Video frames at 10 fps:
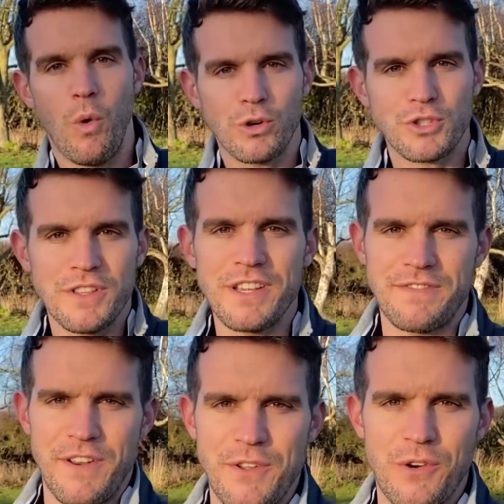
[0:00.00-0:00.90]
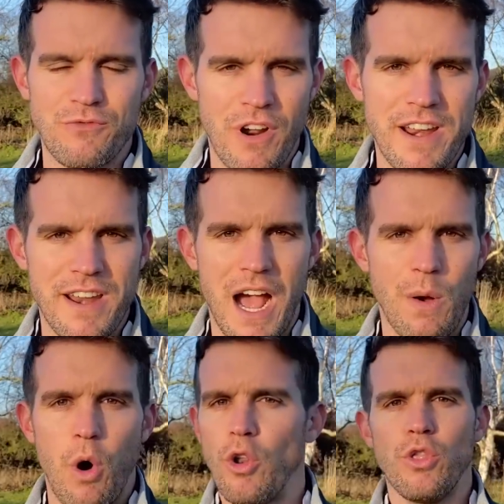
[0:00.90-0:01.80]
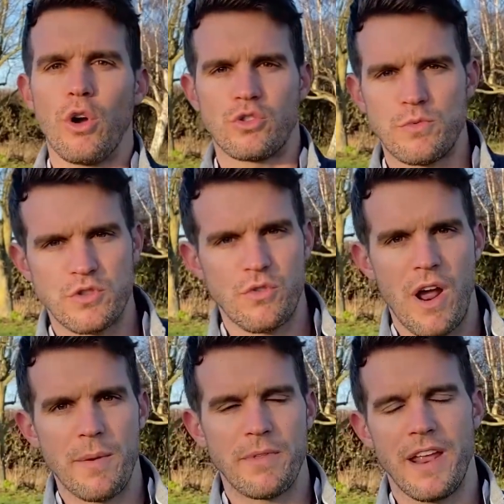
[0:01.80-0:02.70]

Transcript: watching this video right now are not subscribed.